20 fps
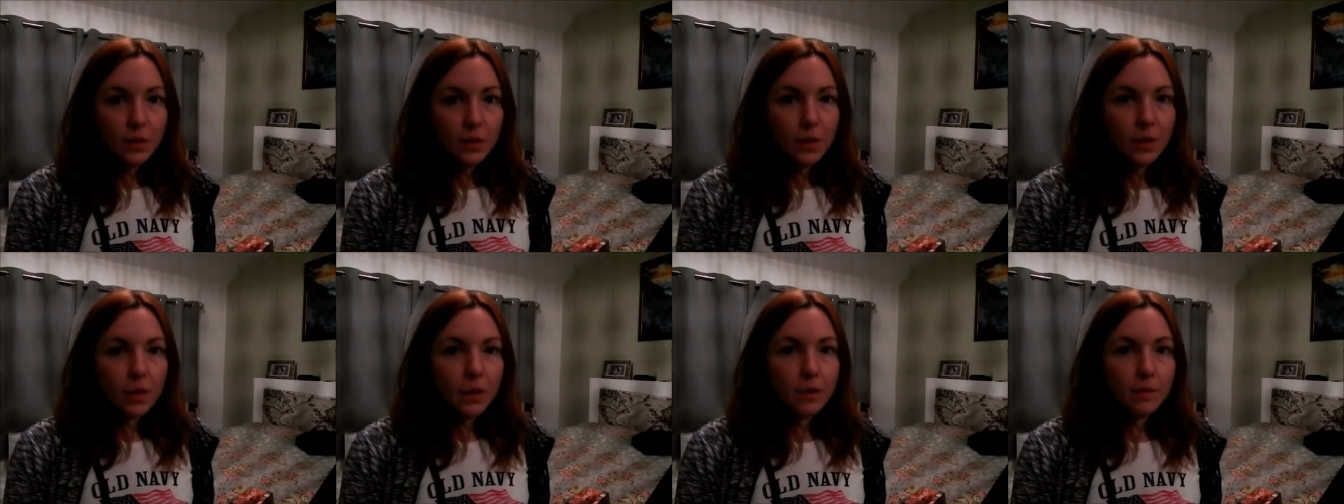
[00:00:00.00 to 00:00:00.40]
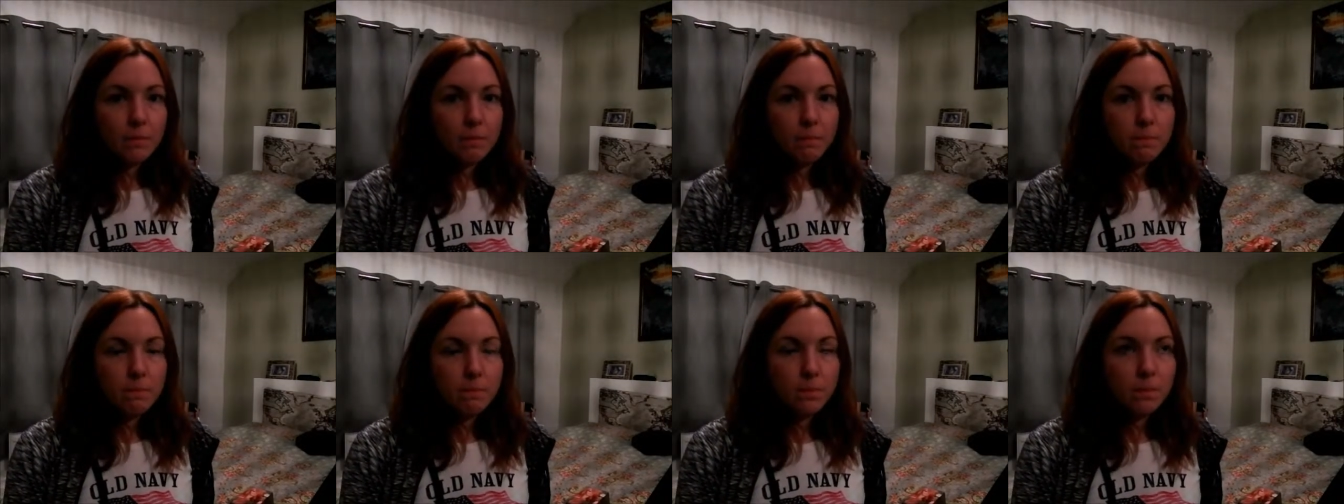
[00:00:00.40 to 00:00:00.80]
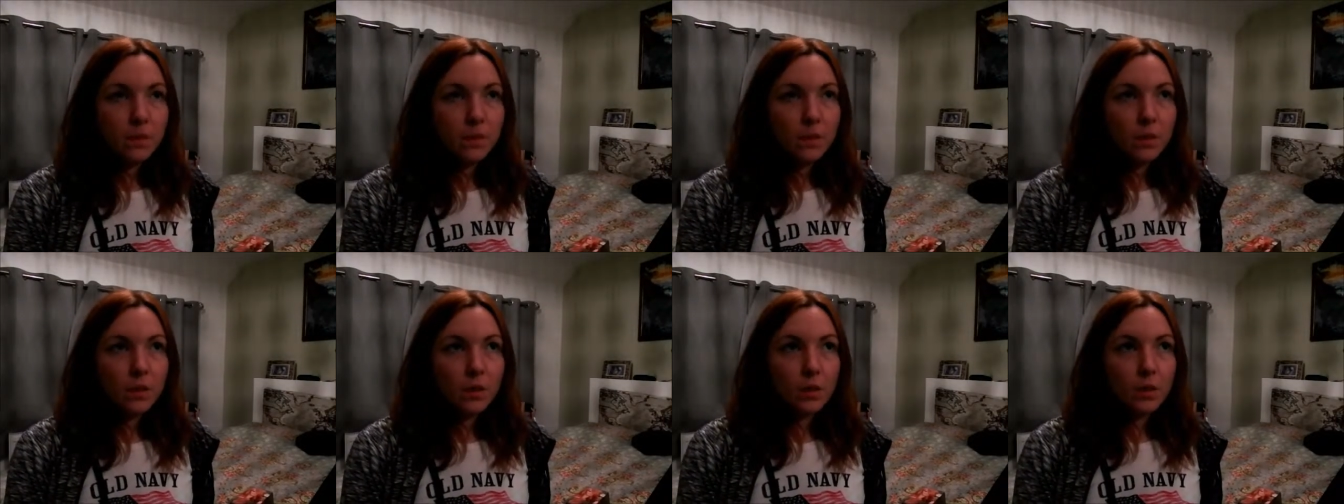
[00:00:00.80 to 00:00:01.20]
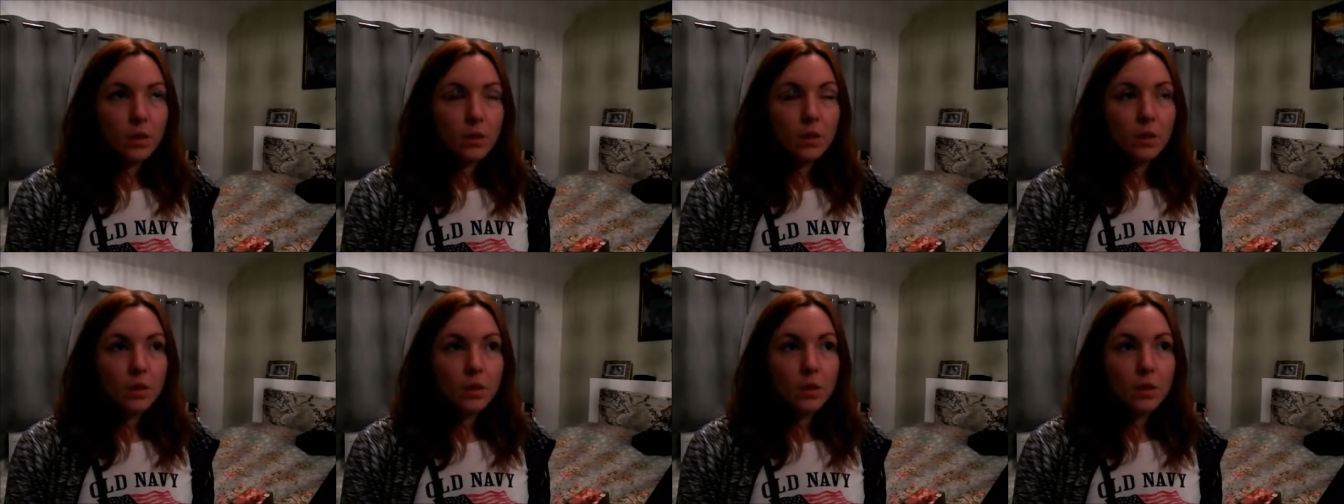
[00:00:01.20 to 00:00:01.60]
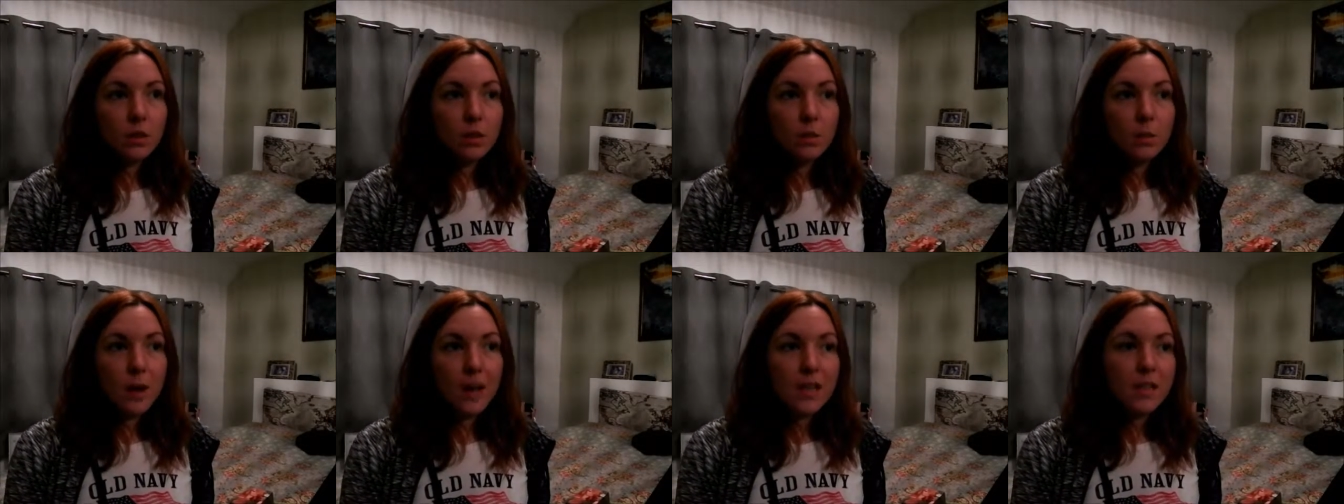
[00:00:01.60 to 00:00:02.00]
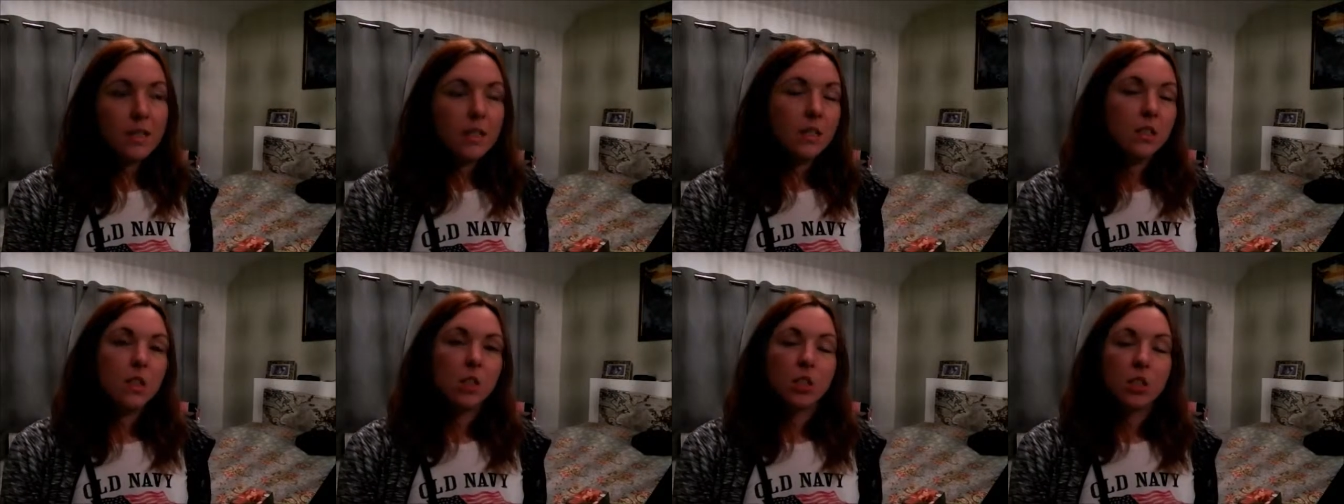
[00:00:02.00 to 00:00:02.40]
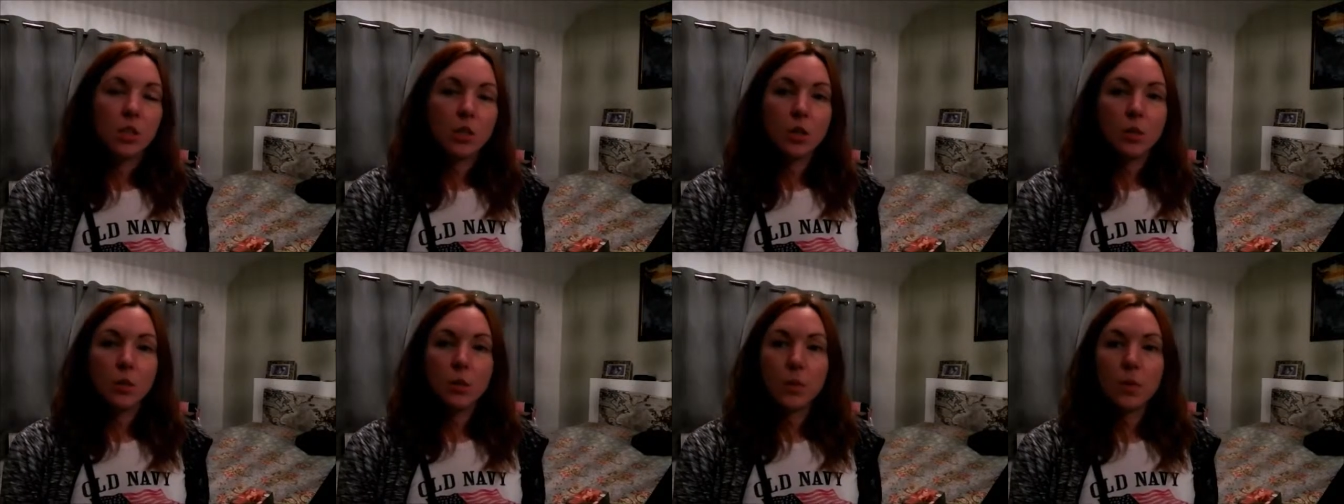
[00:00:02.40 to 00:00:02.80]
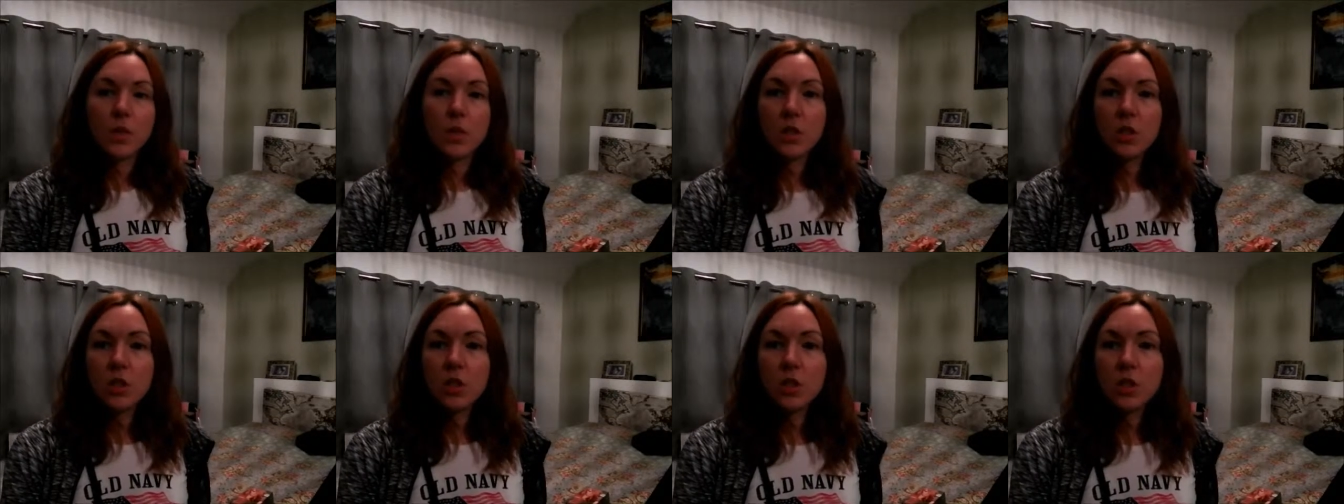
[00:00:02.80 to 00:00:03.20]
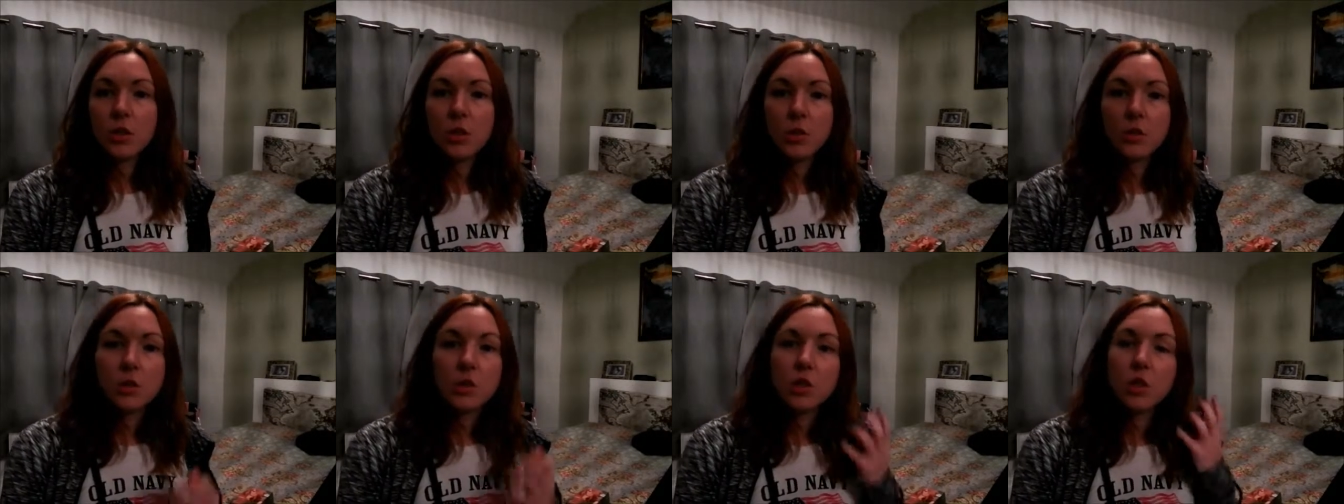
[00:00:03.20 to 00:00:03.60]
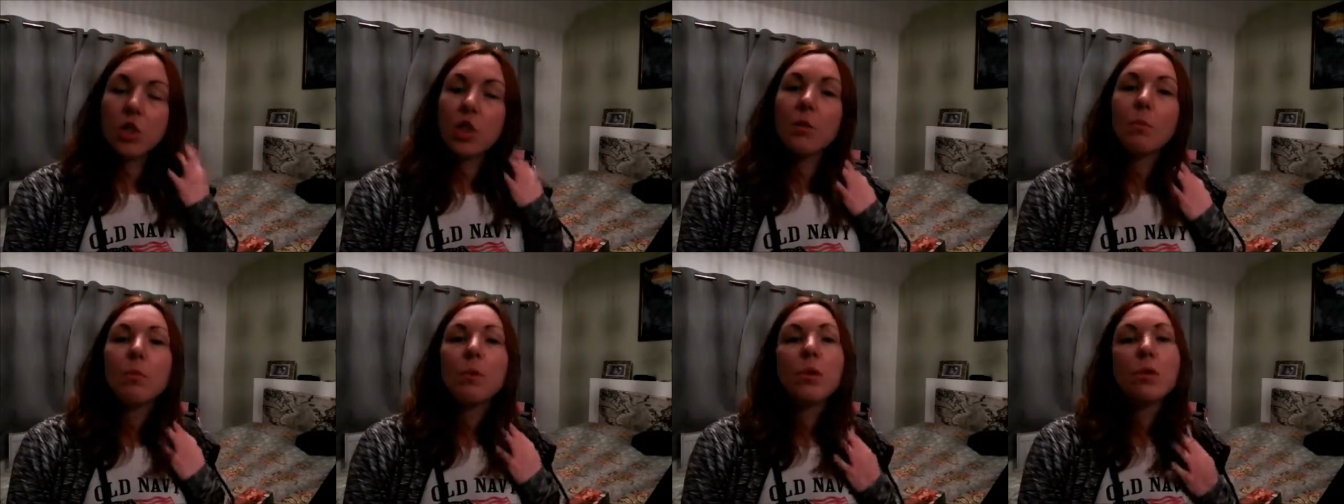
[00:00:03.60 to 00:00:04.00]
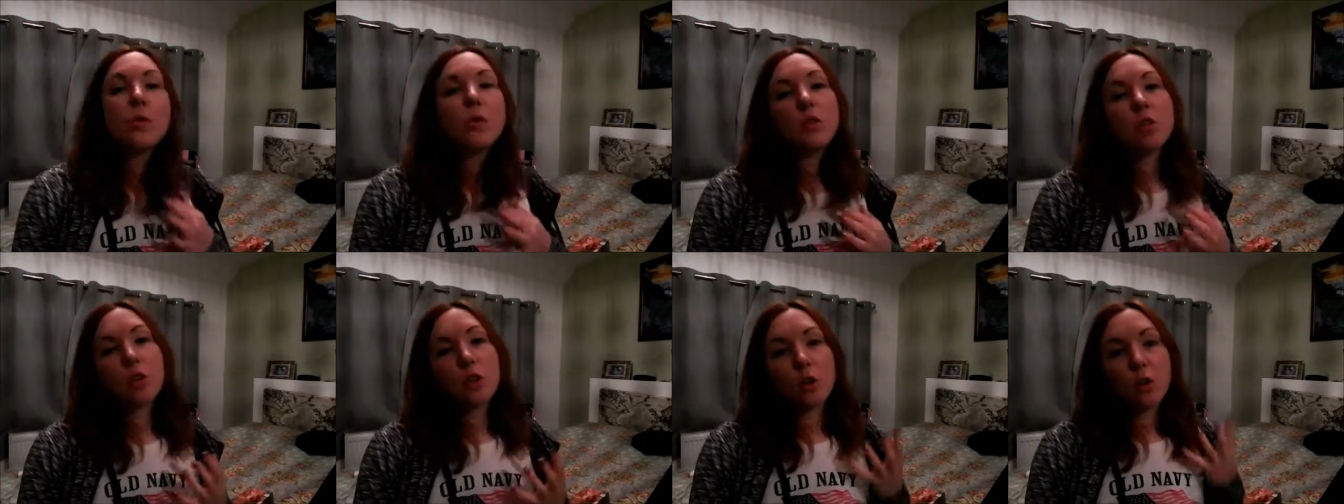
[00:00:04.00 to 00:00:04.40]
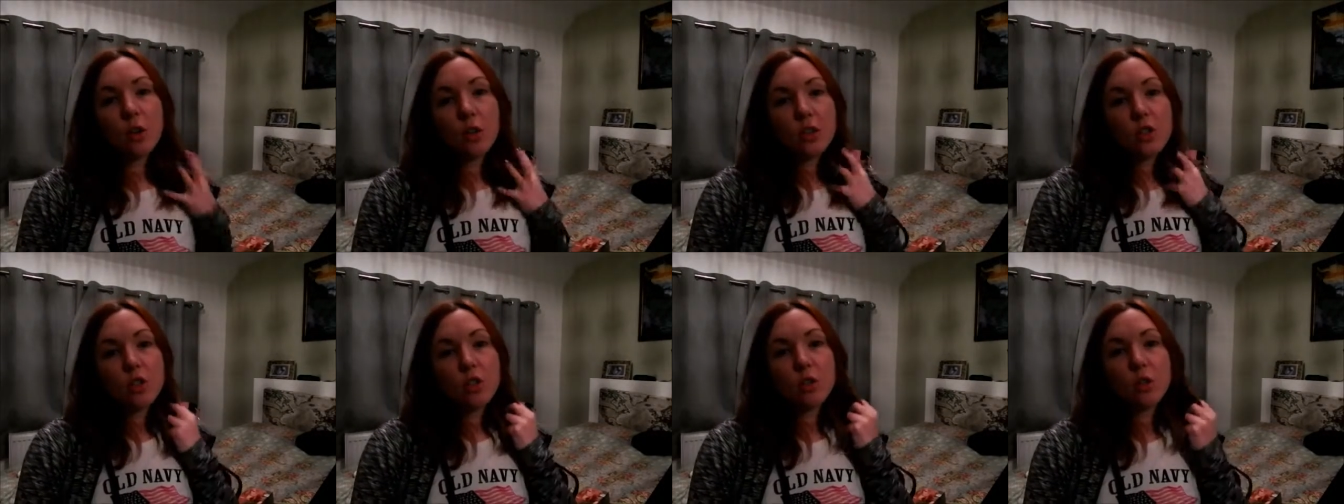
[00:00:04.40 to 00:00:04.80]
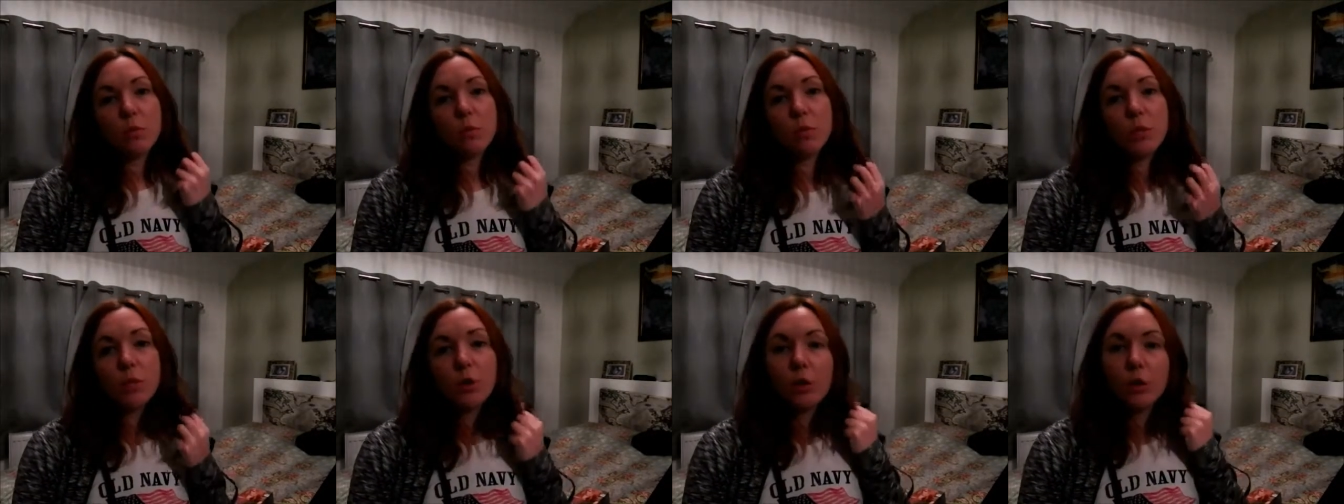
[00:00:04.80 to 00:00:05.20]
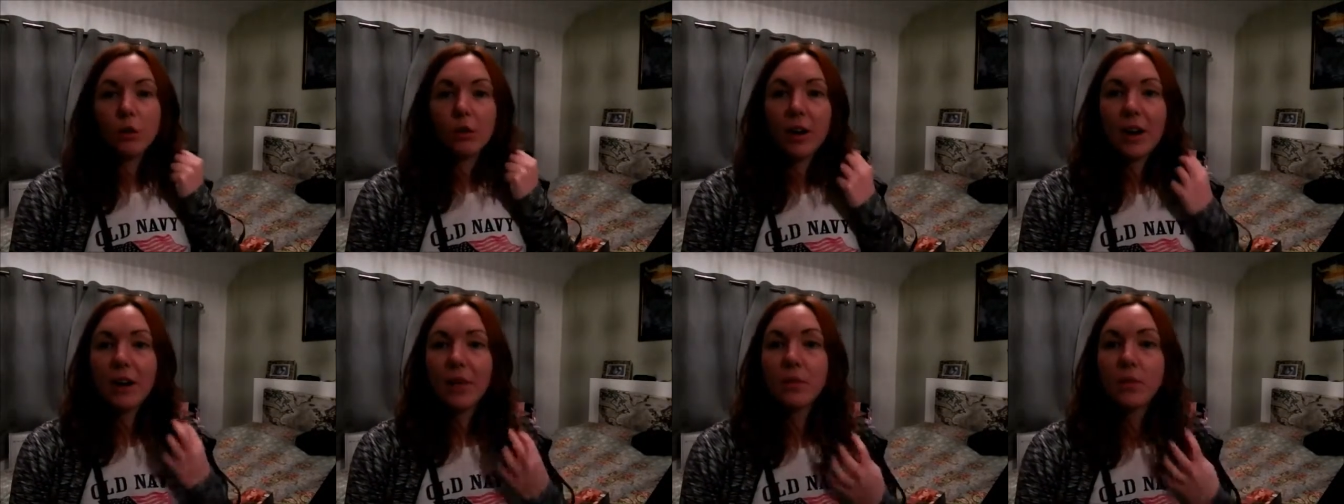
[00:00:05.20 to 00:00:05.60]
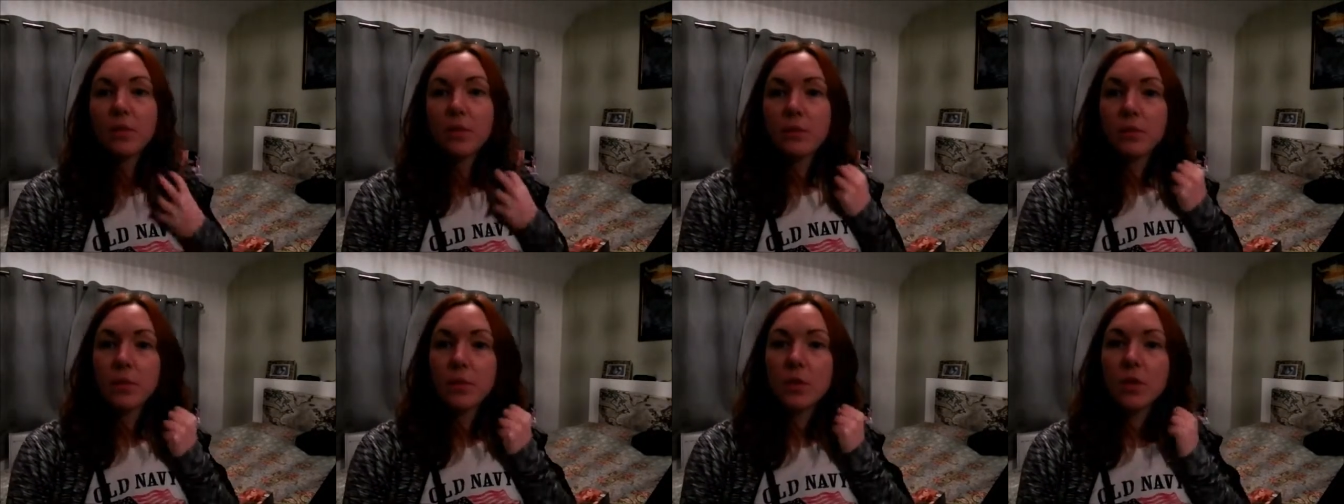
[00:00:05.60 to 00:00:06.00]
The best thing to do is to use a shampoo that's not going to strip the colour out.